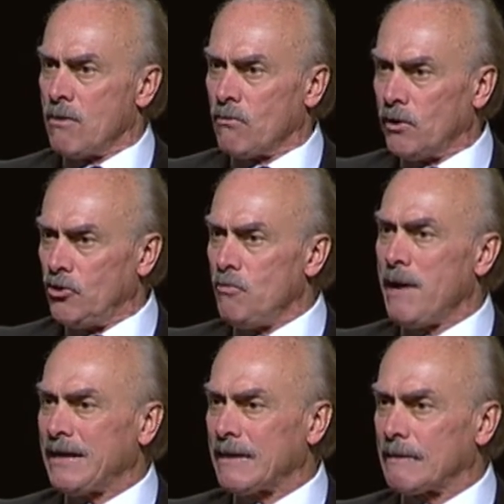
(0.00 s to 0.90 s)
when you
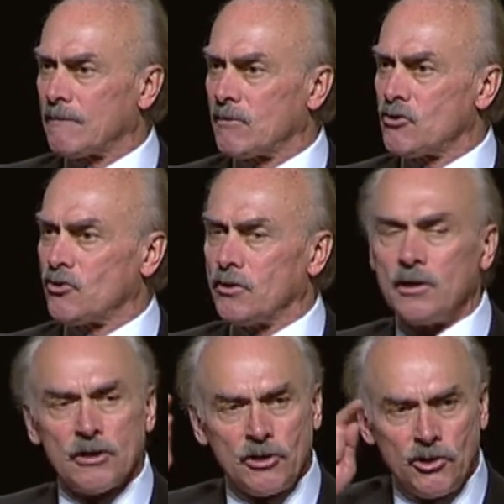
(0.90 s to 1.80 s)
make that decision,
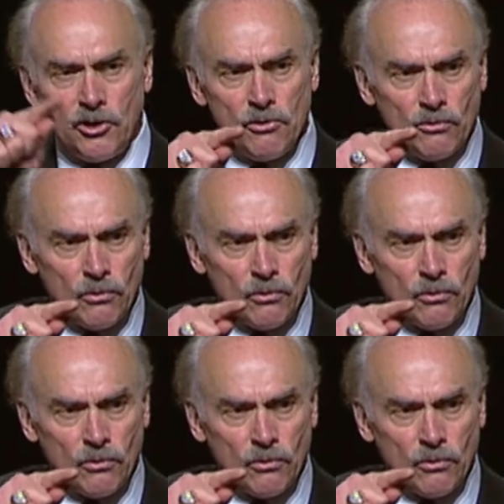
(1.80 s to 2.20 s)
you